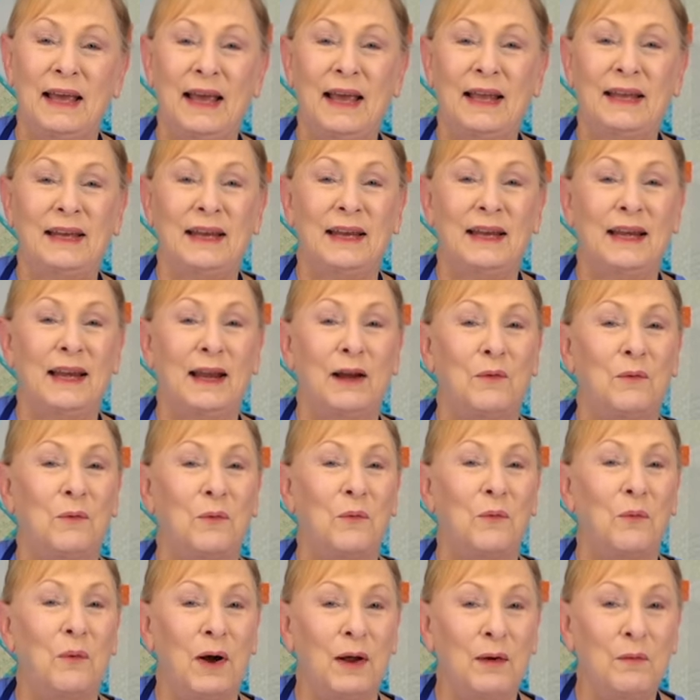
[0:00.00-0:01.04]
and you need
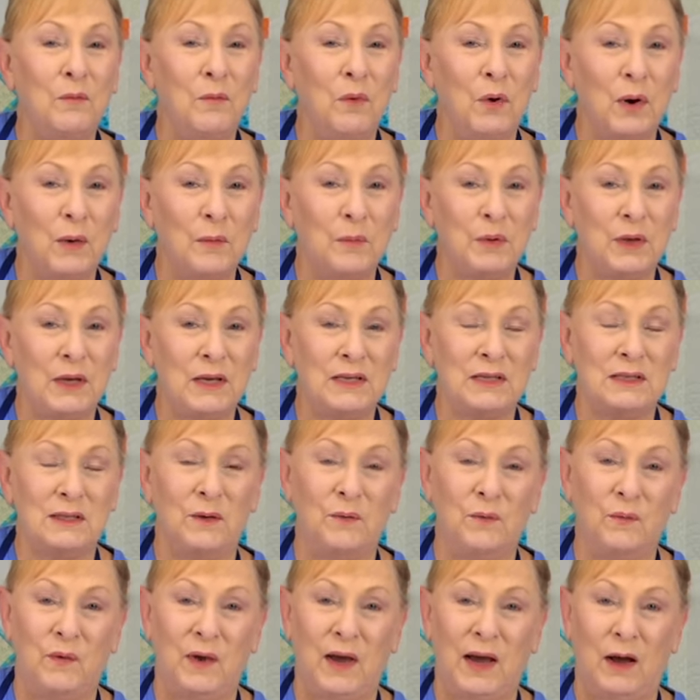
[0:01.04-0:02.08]
one more piece
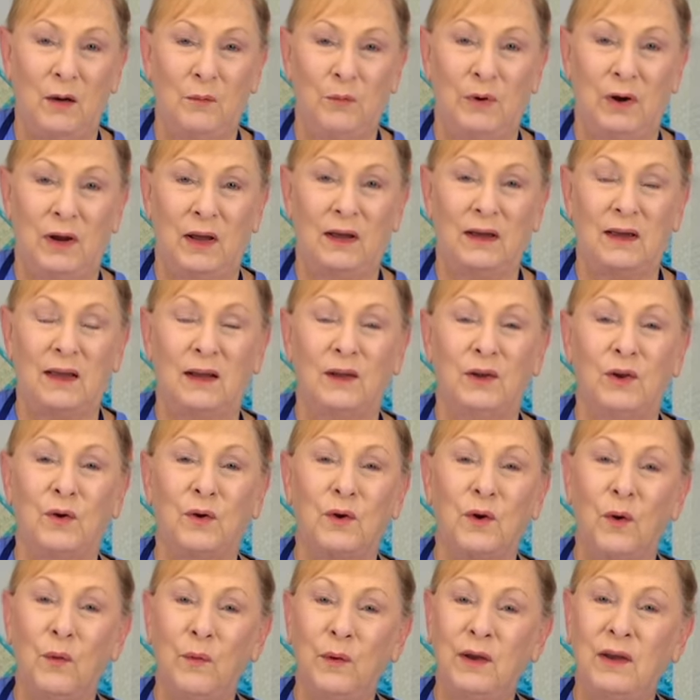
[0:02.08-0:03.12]
of fabric and you
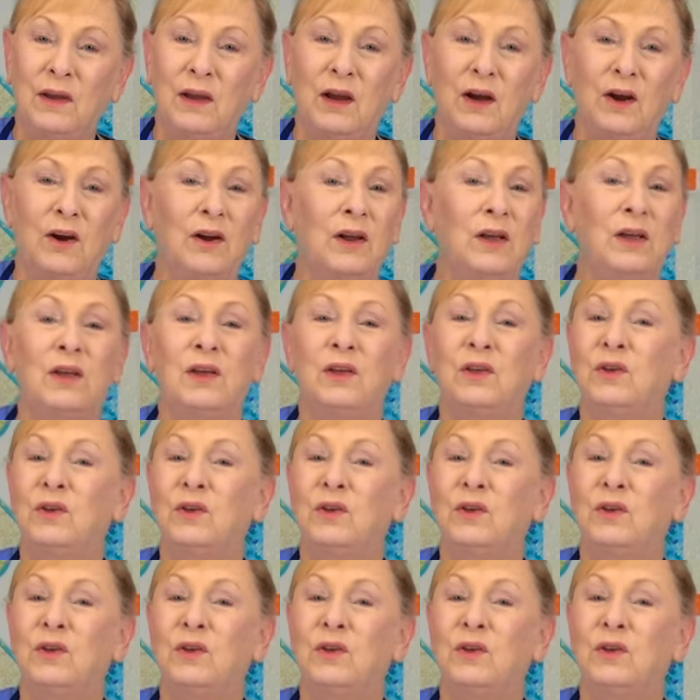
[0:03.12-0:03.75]
go in there,